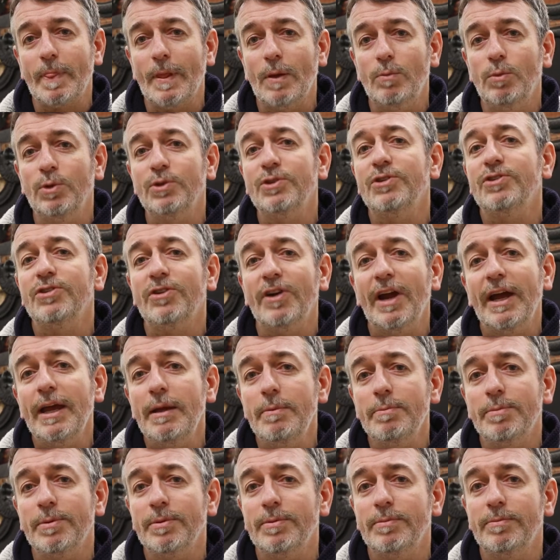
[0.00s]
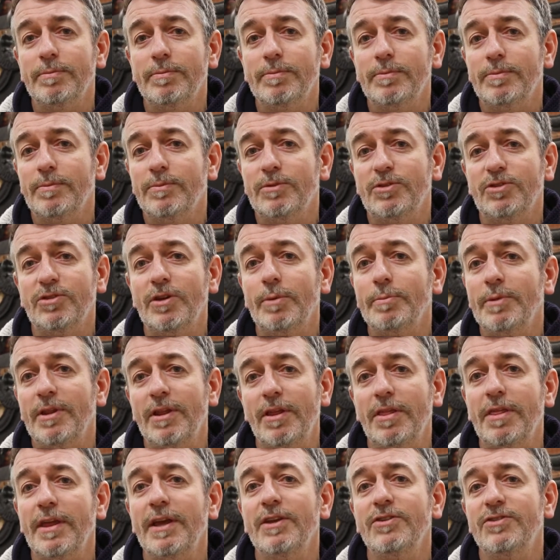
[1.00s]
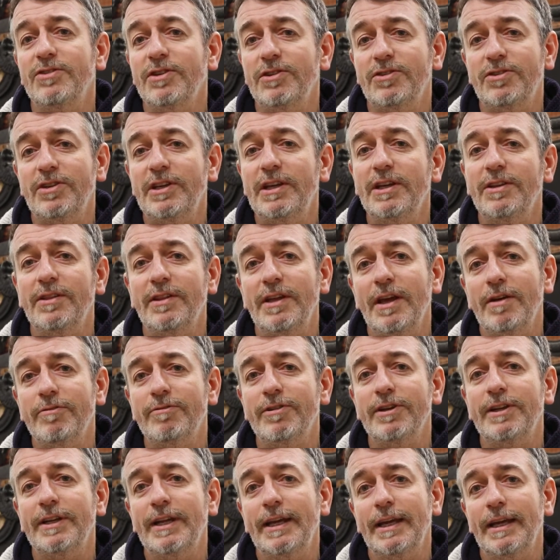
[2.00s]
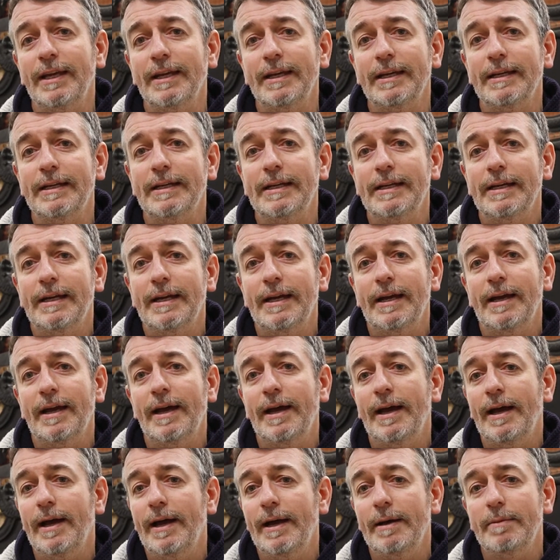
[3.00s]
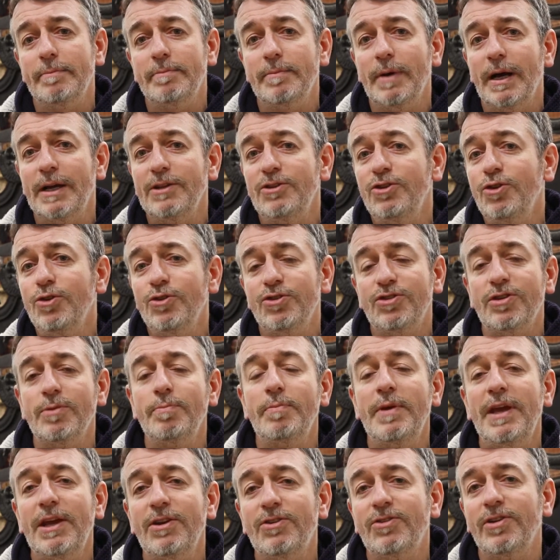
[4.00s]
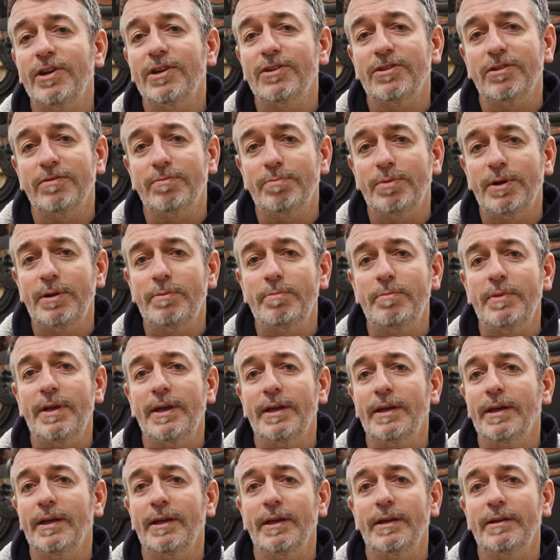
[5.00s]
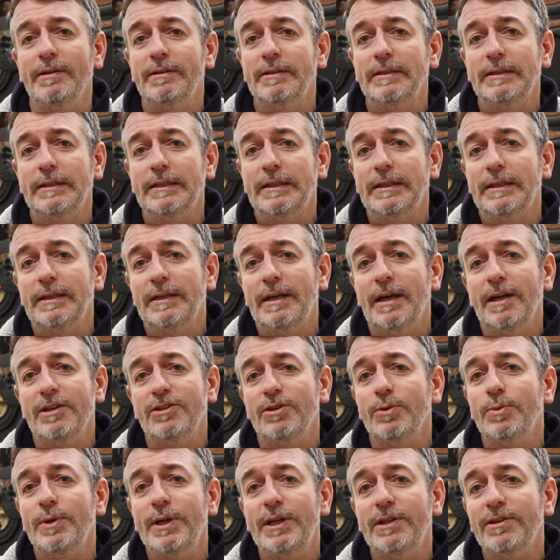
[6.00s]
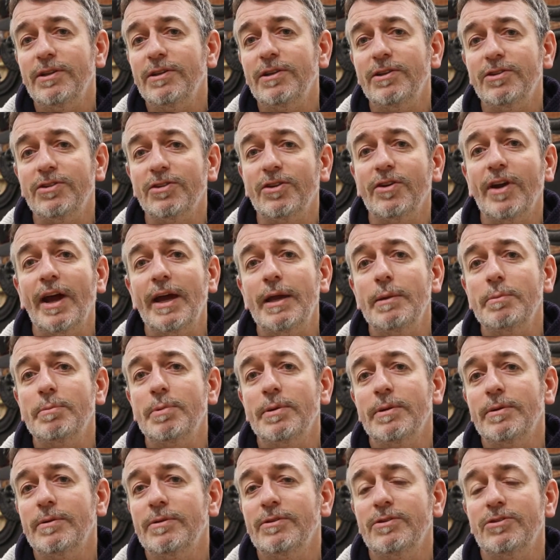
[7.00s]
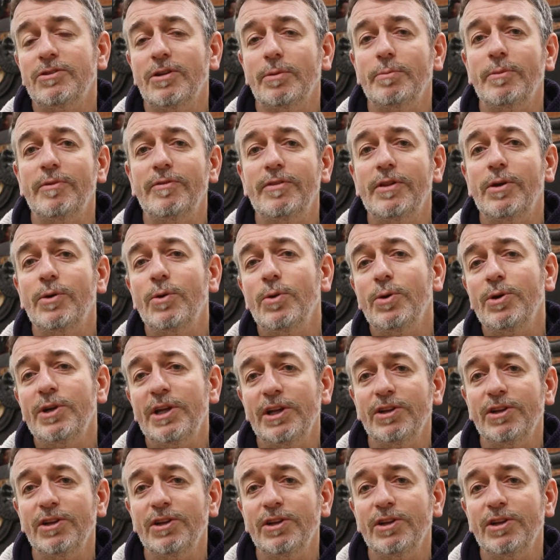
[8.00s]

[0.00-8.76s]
will describe some of the things they see in the everyday, and use the matrix of printmaking as a way to describe some of their own